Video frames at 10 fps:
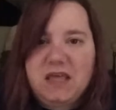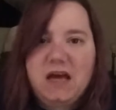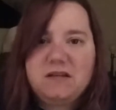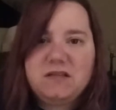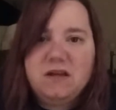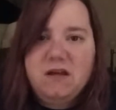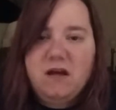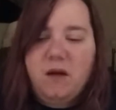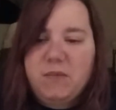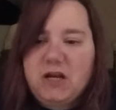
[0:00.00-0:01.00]
that.
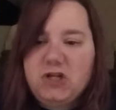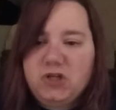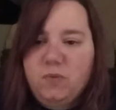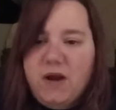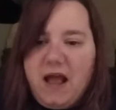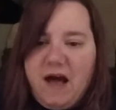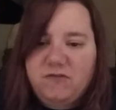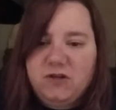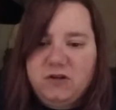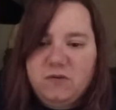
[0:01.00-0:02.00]
I'm going to do what I
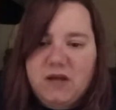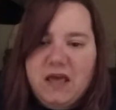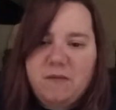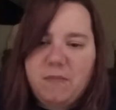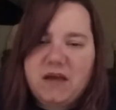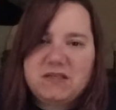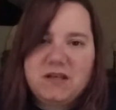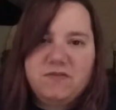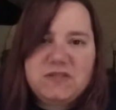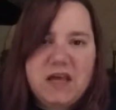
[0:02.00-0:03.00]
have to do to keep
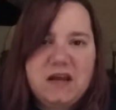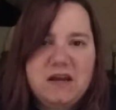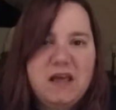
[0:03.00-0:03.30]
myself sane,